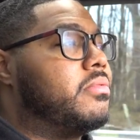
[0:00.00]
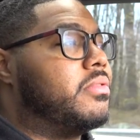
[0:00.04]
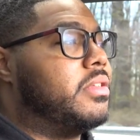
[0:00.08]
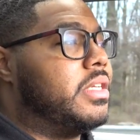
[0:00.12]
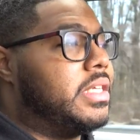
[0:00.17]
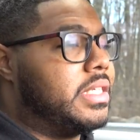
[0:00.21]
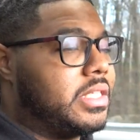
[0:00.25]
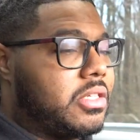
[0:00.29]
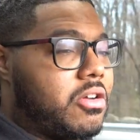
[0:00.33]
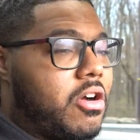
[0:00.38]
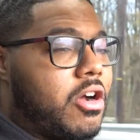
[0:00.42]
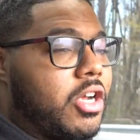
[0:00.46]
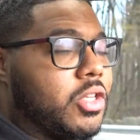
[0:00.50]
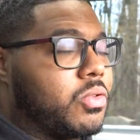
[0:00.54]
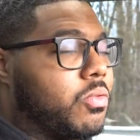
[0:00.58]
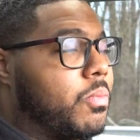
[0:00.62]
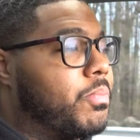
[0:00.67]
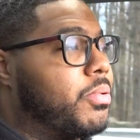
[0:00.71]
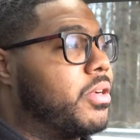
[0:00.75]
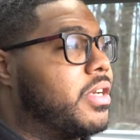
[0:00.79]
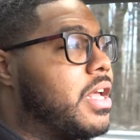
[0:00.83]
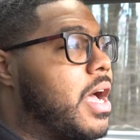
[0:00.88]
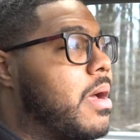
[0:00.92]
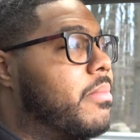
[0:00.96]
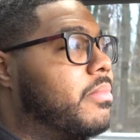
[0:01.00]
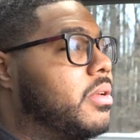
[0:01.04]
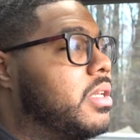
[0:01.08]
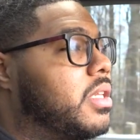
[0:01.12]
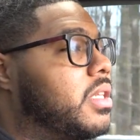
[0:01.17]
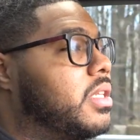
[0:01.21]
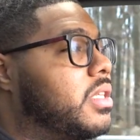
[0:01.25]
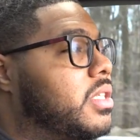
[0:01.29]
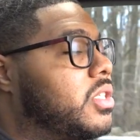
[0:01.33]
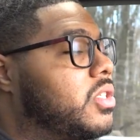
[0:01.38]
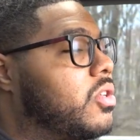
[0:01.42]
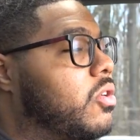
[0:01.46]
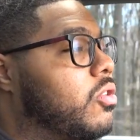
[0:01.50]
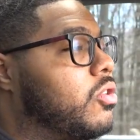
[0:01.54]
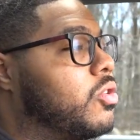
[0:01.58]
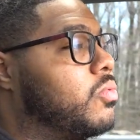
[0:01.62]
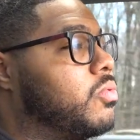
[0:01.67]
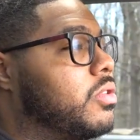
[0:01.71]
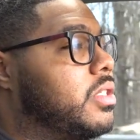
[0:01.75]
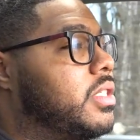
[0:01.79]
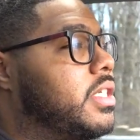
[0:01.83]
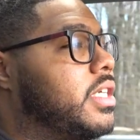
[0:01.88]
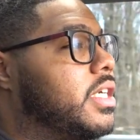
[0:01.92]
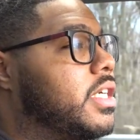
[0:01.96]
These cars were predominantly sold
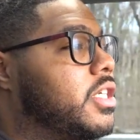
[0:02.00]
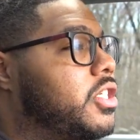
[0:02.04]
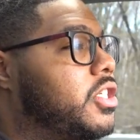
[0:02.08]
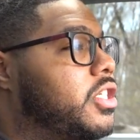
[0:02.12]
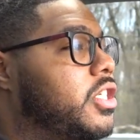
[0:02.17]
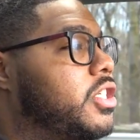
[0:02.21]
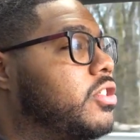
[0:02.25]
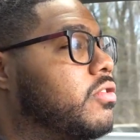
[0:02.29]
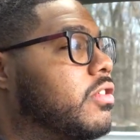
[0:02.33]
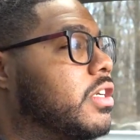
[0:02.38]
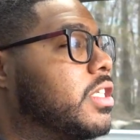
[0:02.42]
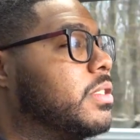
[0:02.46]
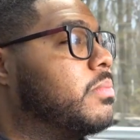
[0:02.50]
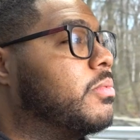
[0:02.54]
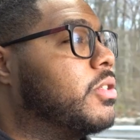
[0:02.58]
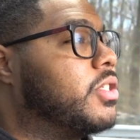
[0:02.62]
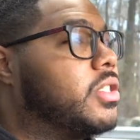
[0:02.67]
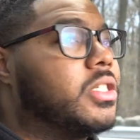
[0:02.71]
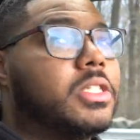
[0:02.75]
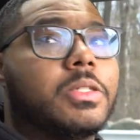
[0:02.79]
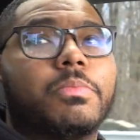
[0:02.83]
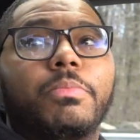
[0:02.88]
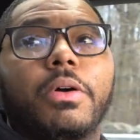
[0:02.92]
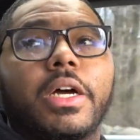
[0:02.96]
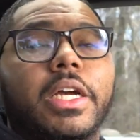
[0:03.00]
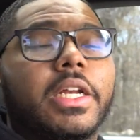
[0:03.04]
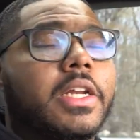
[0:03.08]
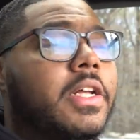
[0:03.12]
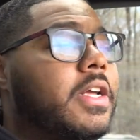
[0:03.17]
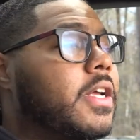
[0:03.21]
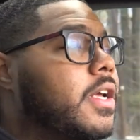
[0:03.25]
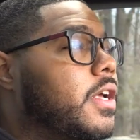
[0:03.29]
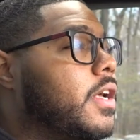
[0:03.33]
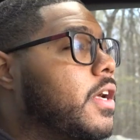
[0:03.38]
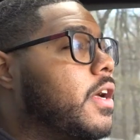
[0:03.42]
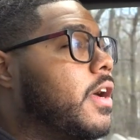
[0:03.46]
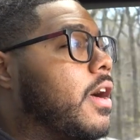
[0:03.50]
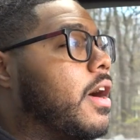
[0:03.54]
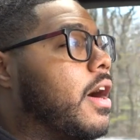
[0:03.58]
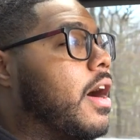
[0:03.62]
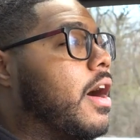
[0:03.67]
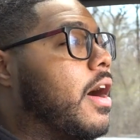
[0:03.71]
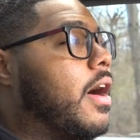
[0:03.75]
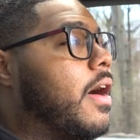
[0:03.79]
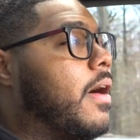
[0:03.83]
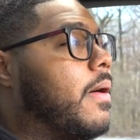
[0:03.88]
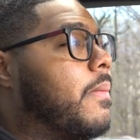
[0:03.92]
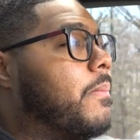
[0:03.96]
with DSG transmissions, but
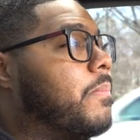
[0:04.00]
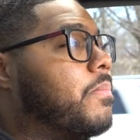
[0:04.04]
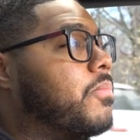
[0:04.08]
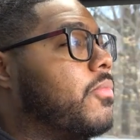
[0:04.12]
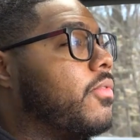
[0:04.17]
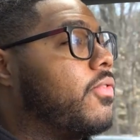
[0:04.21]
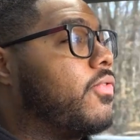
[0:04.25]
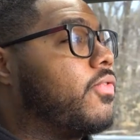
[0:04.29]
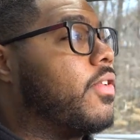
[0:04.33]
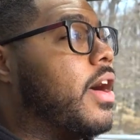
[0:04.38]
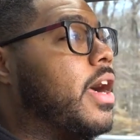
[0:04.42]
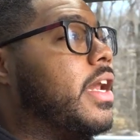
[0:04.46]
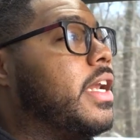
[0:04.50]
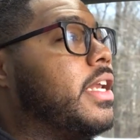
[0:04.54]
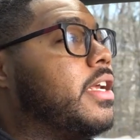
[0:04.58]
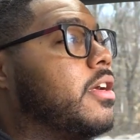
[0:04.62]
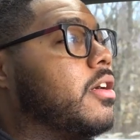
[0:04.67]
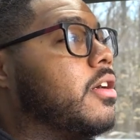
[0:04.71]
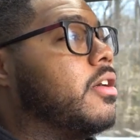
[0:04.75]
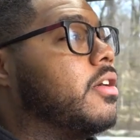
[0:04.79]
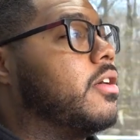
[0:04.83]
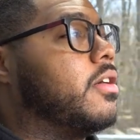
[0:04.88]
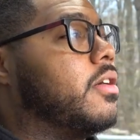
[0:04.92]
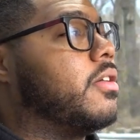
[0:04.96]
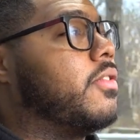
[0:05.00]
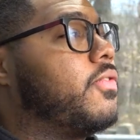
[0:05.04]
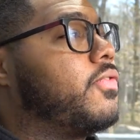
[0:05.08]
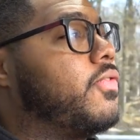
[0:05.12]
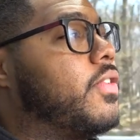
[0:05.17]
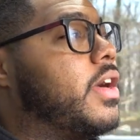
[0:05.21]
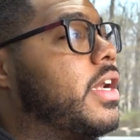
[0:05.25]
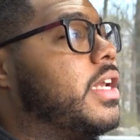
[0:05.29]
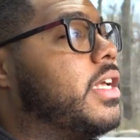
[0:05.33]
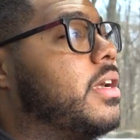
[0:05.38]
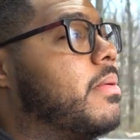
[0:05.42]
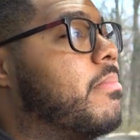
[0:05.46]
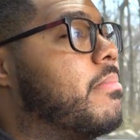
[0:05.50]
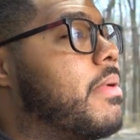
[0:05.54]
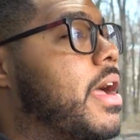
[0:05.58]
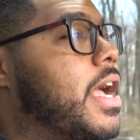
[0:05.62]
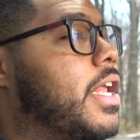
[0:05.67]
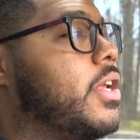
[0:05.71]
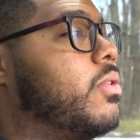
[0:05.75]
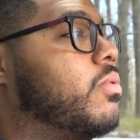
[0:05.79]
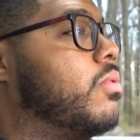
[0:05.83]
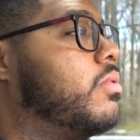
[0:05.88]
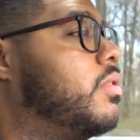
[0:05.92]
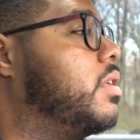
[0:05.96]
finding a
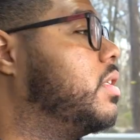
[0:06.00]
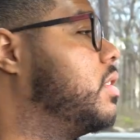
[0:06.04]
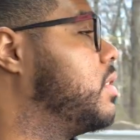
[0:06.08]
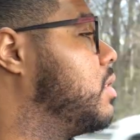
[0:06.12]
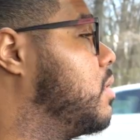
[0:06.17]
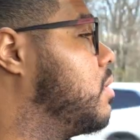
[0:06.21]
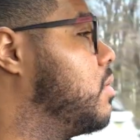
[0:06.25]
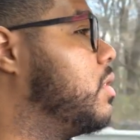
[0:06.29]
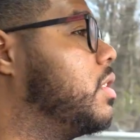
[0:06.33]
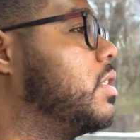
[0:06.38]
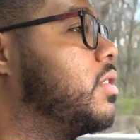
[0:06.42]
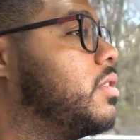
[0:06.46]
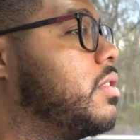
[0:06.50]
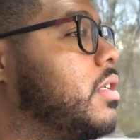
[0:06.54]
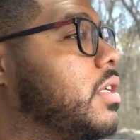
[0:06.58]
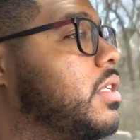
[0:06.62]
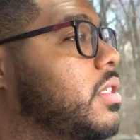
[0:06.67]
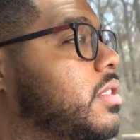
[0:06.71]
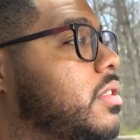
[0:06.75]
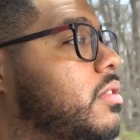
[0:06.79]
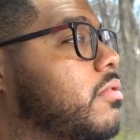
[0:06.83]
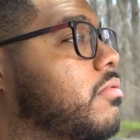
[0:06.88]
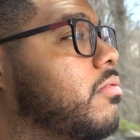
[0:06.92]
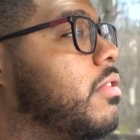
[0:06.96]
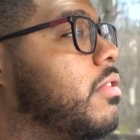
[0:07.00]
manual one is the